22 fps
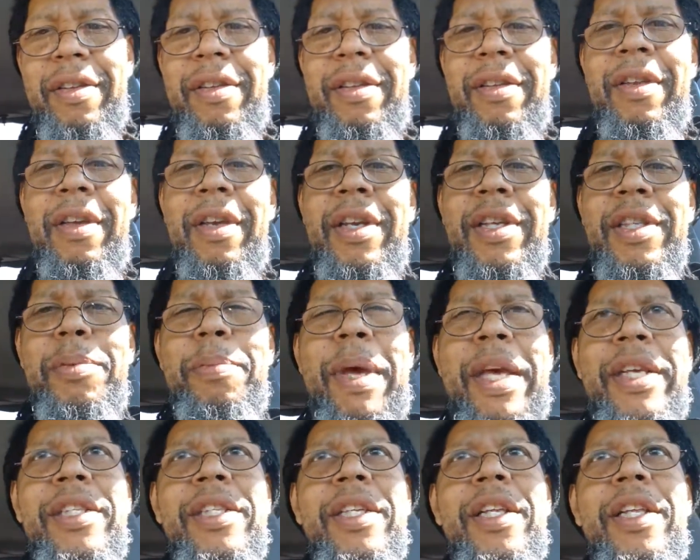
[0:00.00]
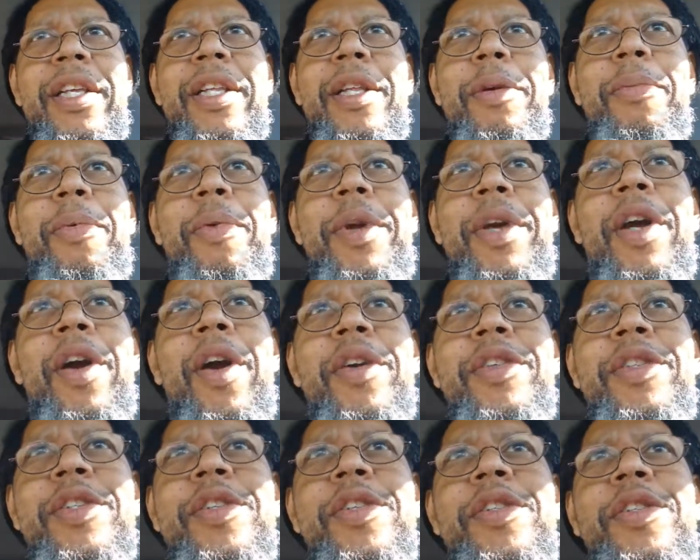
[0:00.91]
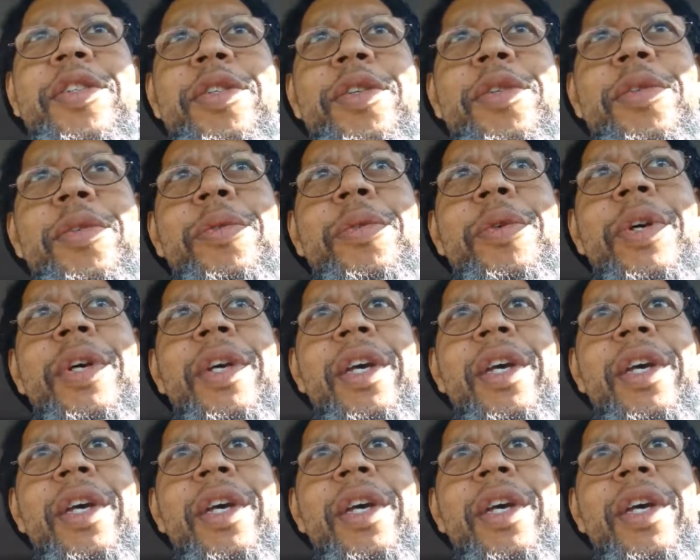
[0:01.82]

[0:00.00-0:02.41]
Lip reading: it's basically the precursor to